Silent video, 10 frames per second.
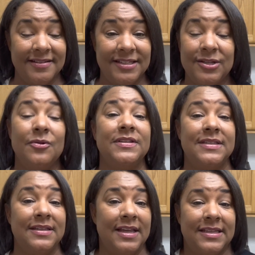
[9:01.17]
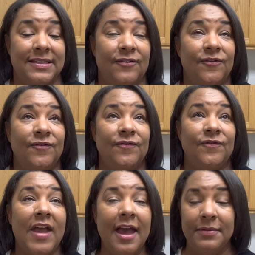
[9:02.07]
So it's a
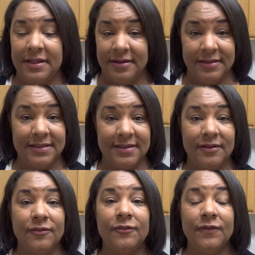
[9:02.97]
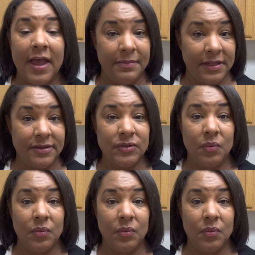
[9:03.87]
fabulous, fabulous